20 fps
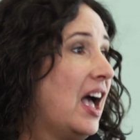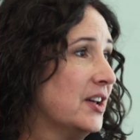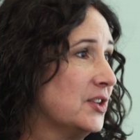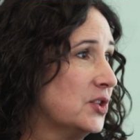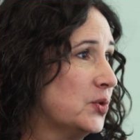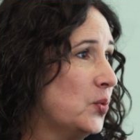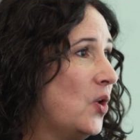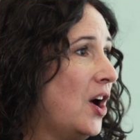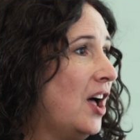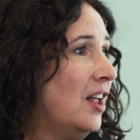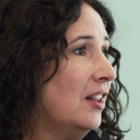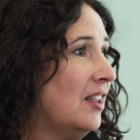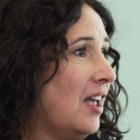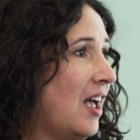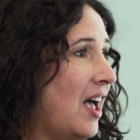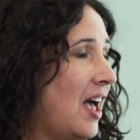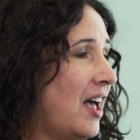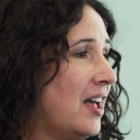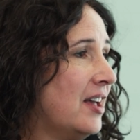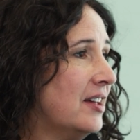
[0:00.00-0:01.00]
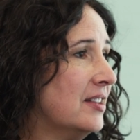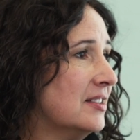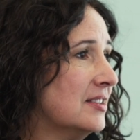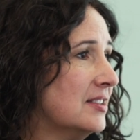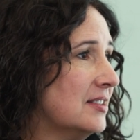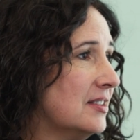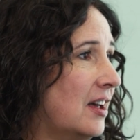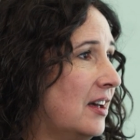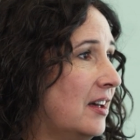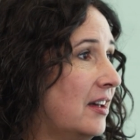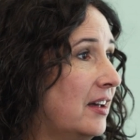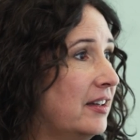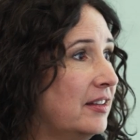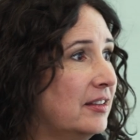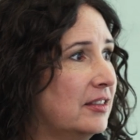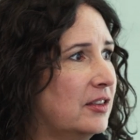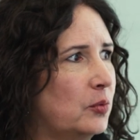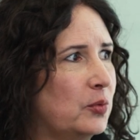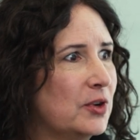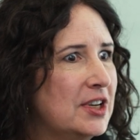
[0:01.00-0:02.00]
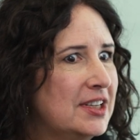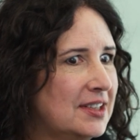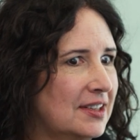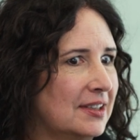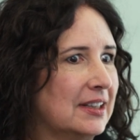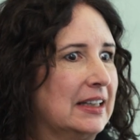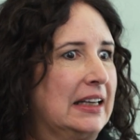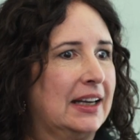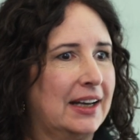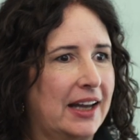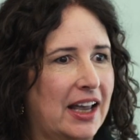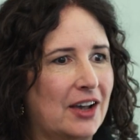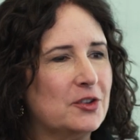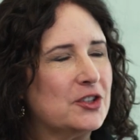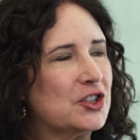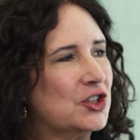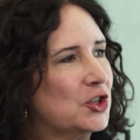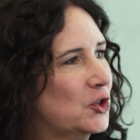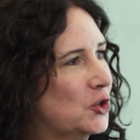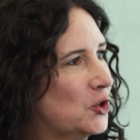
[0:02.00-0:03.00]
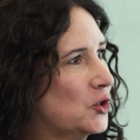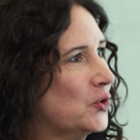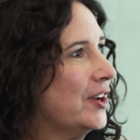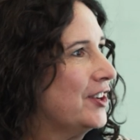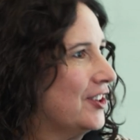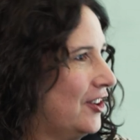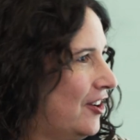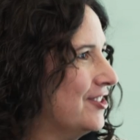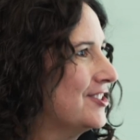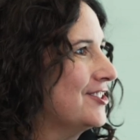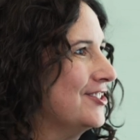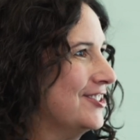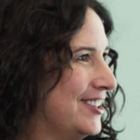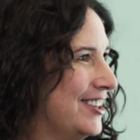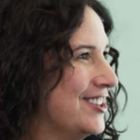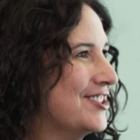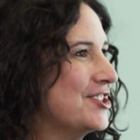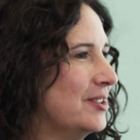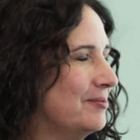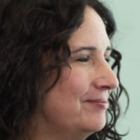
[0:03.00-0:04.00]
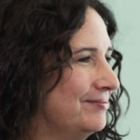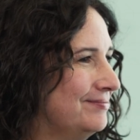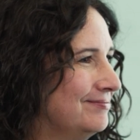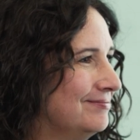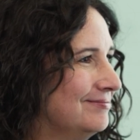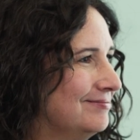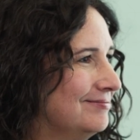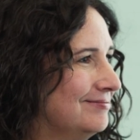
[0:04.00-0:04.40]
as well as the recently announced SRED Consultation.